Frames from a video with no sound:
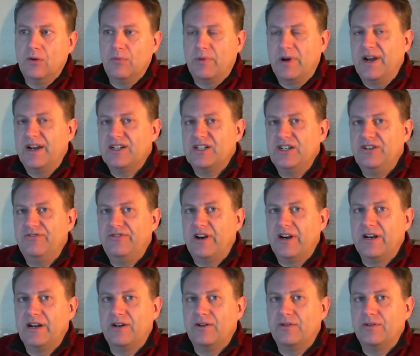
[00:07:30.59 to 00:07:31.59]
But I actually
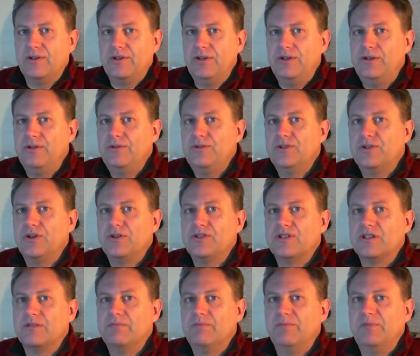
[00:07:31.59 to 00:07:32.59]
find I don't use
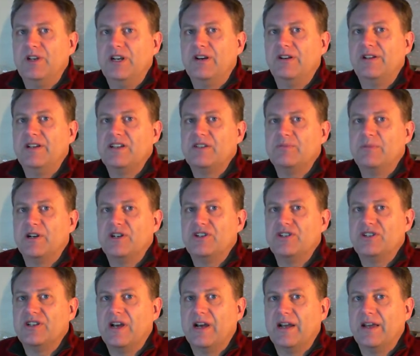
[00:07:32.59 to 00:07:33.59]
those nearly as much
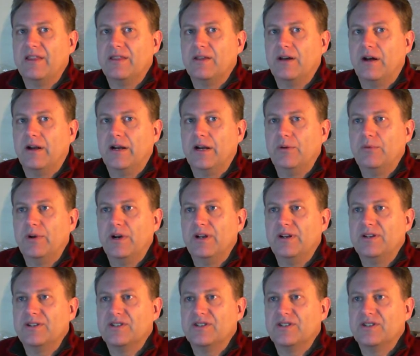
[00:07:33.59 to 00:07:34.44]
as I thought I would,